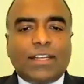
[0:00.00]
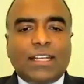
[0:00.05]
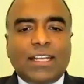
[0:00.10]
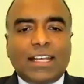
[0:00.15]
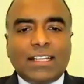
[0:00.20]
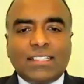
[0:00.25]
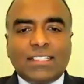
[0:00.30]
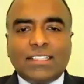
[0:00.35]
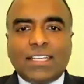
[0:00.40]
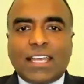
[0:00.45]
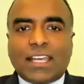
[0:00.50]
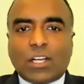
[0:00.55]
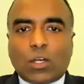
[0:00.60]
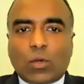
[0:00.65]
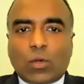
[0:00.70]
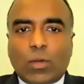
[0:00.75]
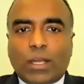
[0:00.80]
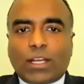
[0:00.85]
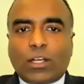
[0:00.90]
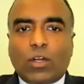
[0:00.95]
let's take a
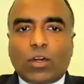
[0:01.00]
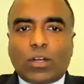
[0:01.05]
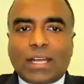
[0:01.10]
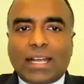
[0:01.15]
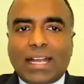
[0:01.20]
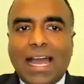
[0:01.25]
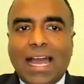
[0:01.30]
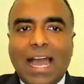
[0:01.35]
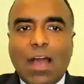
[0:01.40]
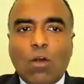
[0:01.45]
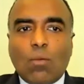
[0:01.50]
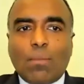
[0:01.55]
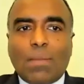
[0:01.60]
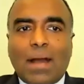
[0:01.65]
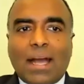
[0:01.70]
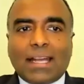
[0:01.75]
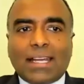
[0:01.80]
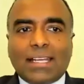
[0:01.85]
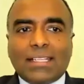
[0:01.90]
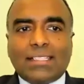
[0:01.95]
quick look at how
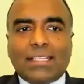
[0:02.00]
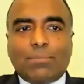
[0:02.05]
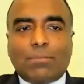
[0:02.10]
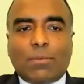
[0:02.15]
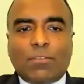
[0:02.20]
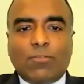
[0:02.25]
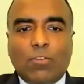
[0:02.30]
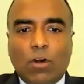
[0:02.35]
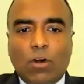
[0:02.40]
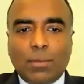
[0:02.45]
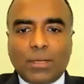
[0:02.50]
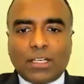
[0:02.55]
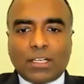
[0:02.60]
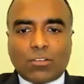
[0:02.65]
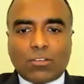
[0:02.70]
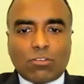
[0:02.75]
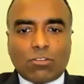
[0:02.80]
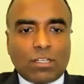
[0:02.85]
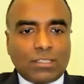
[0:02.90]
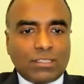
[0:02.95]
markets are performing
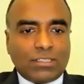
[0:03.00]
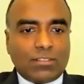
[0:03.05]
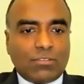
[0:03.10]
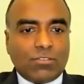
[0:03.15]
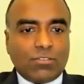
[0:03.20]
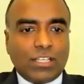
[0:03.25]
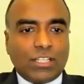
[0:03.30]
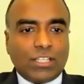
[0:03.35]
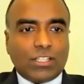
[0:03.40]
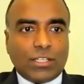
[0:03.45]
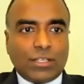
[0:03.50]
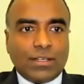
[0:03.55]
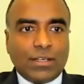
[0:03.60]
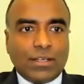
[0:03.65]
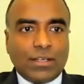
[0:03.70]
across the region.